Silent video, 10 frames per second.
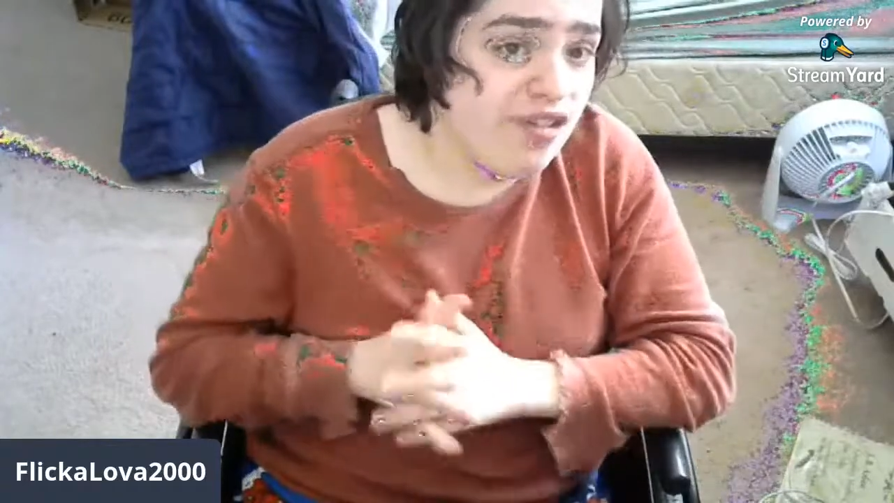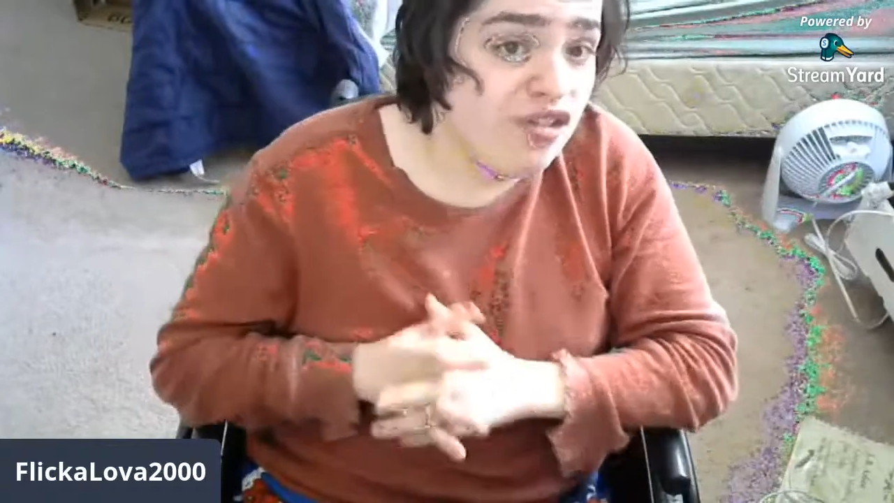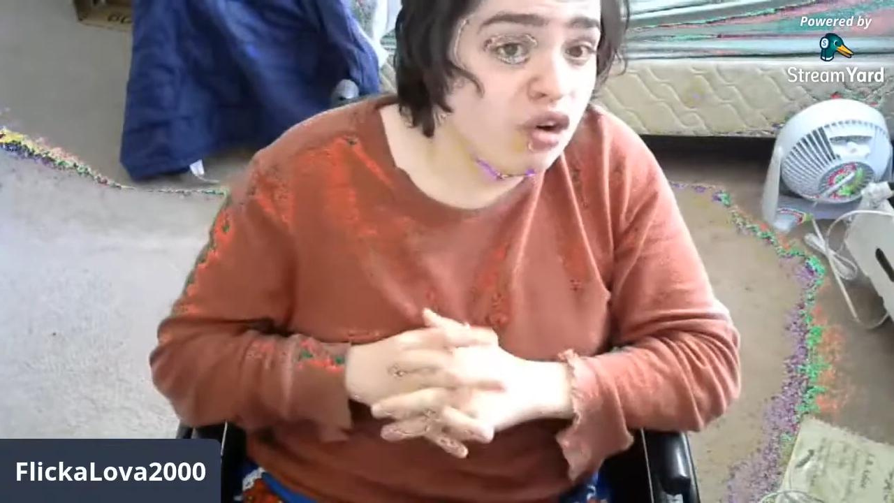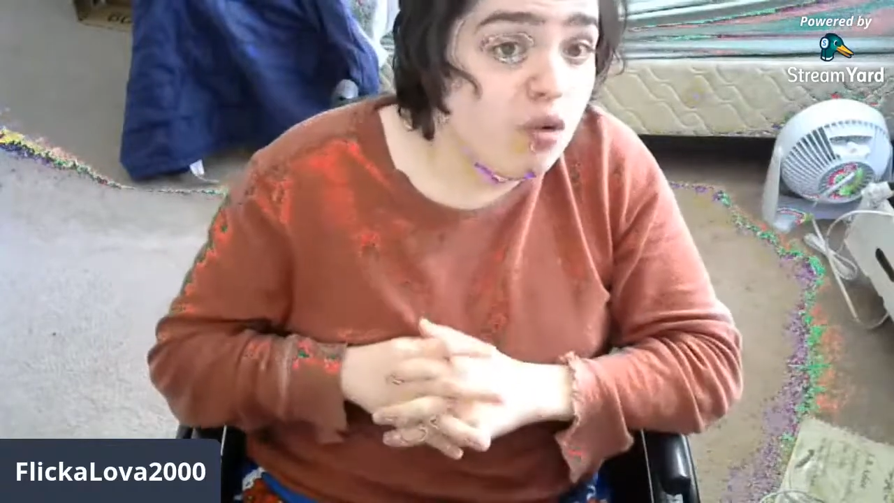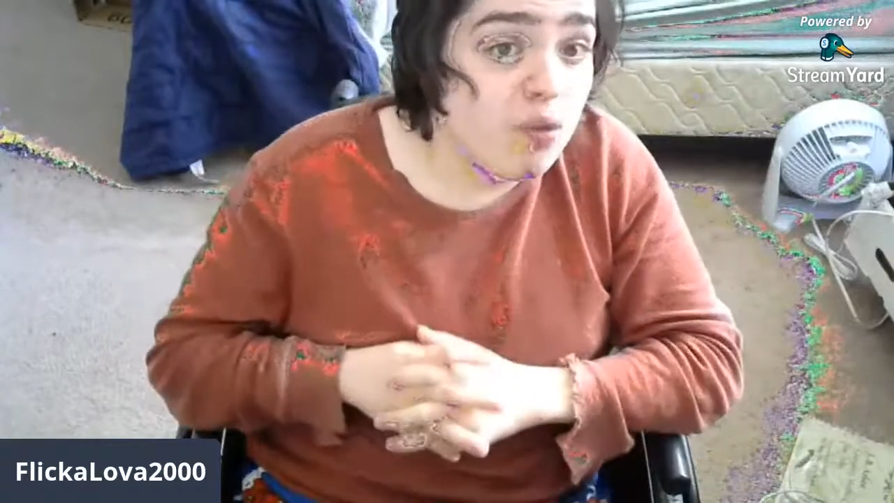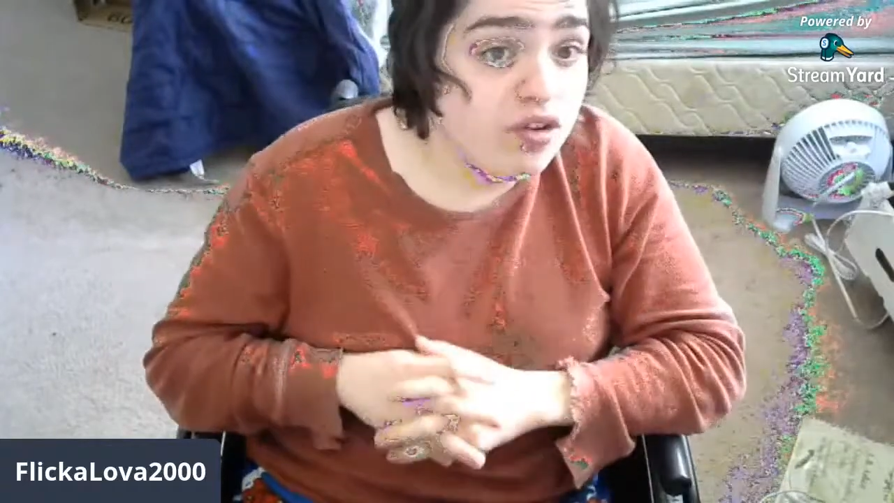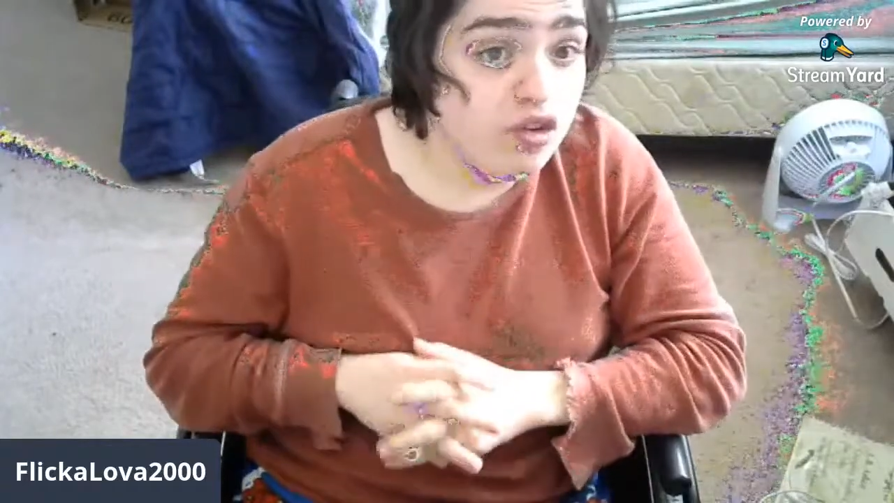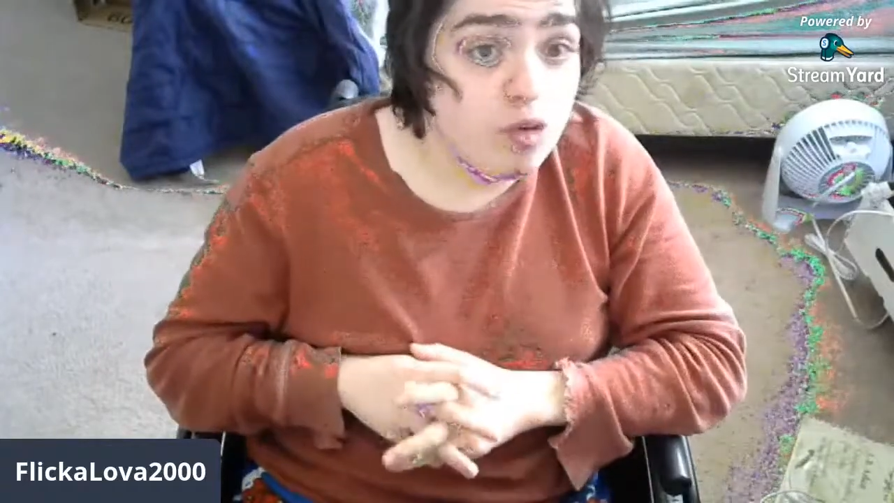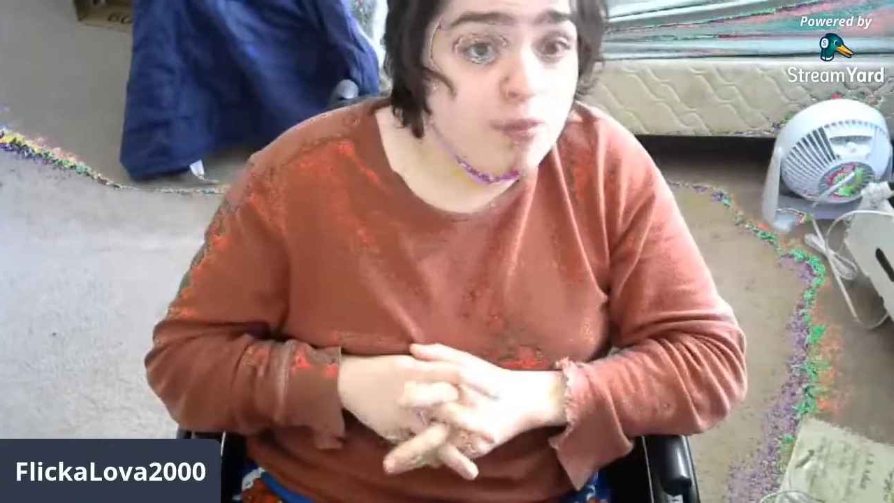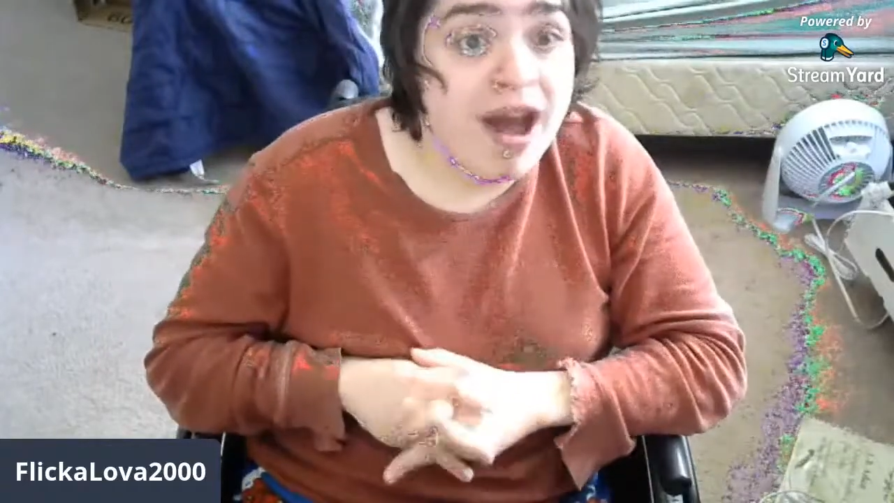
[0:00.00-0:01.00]
circle would
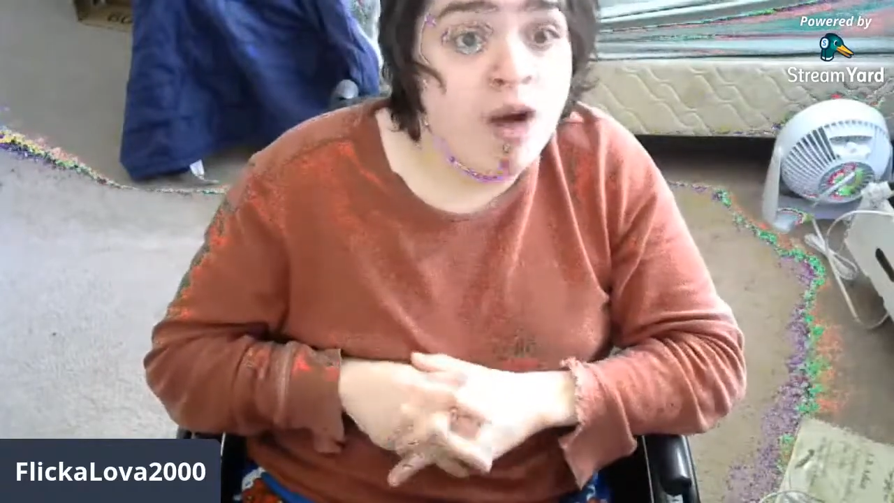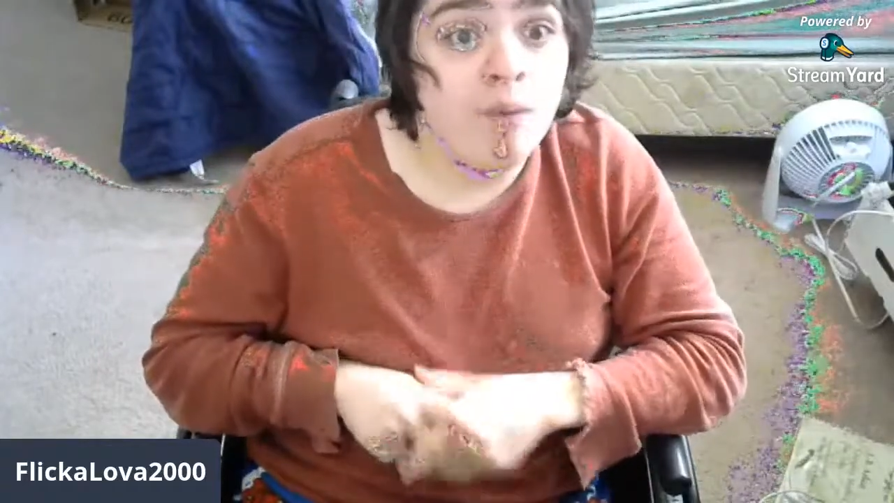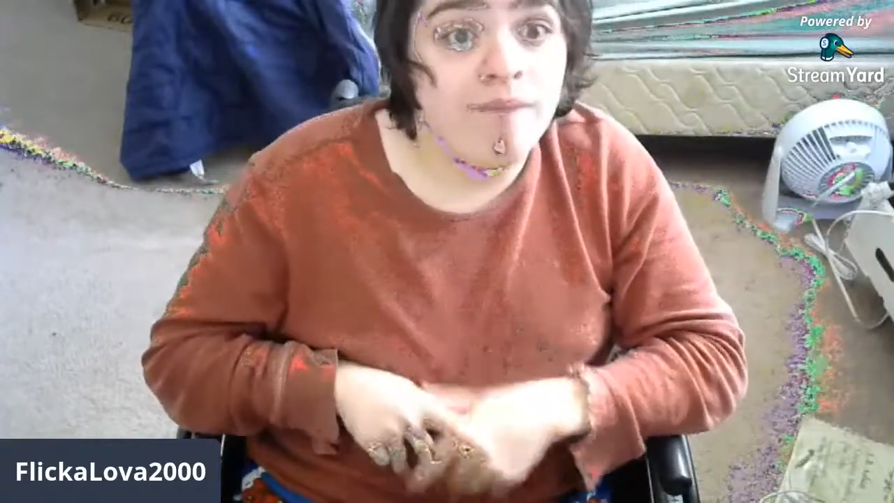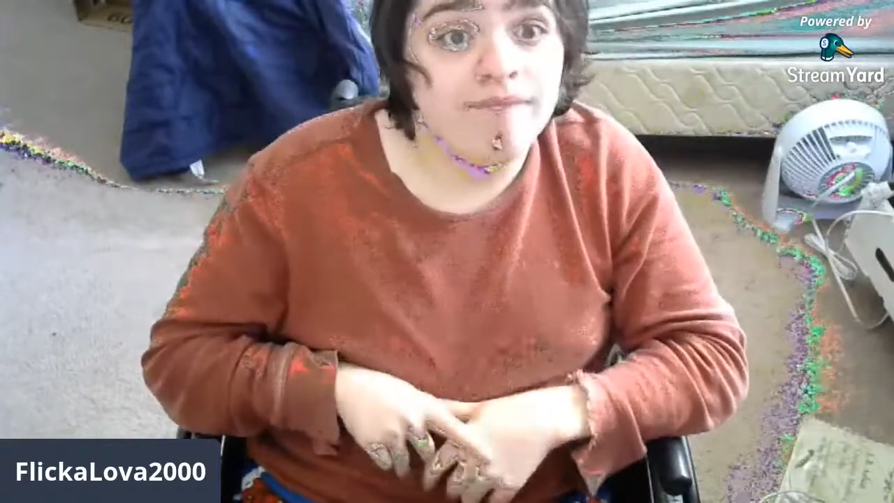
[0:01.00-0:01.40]
zoom out,